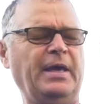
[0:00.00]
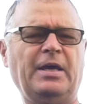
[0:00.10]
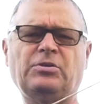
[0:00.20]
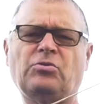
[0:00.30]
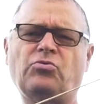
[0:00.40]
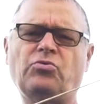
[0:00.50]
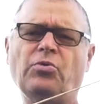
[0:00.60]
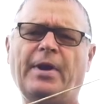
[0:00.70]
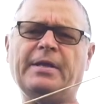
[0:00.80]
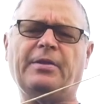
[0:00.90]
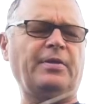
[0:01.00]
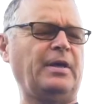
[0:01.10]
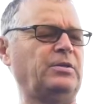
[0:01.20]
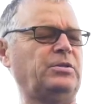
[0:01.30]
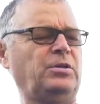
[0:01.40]
It's a great
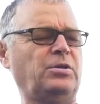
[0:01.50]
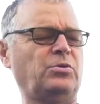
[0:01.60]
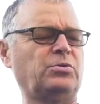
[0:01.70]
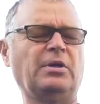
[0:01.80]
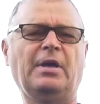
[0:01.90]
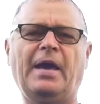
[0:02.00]
thing to use